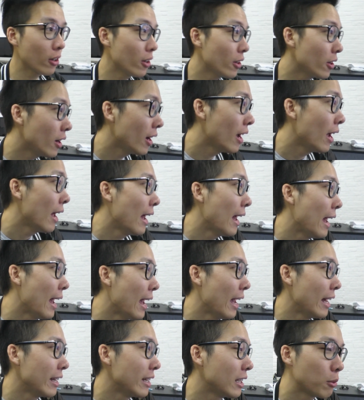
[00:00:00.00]
ago,
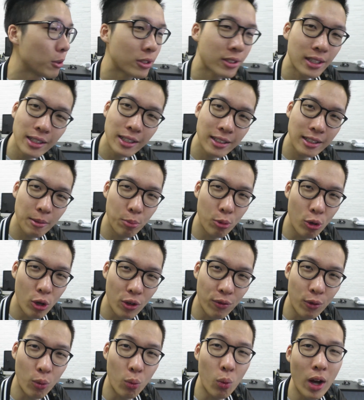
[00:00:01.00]
and he was selling the
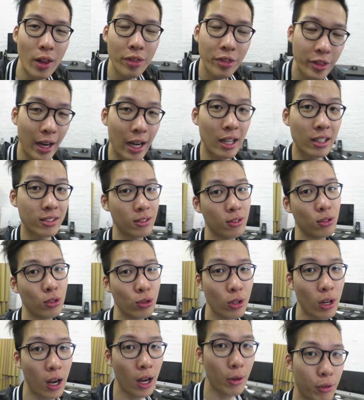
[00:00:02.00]
board for
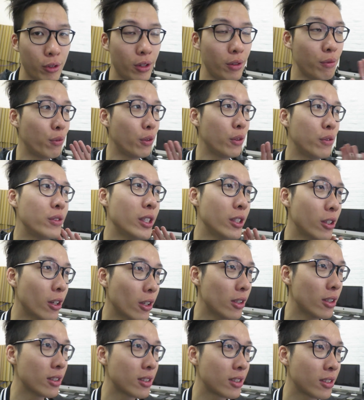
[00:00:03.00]

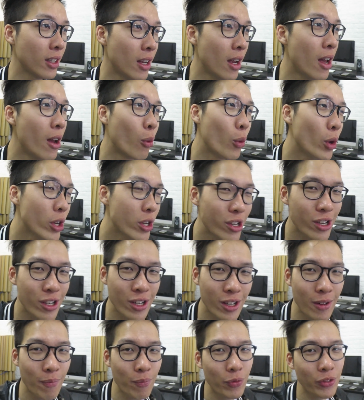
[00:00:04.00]
$1,250,
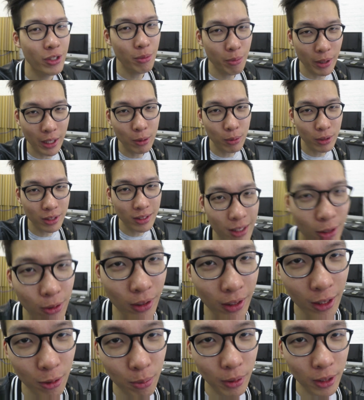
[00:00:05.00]
which to me was
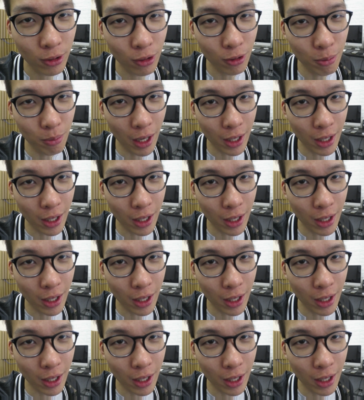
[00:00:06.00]
still a little bit too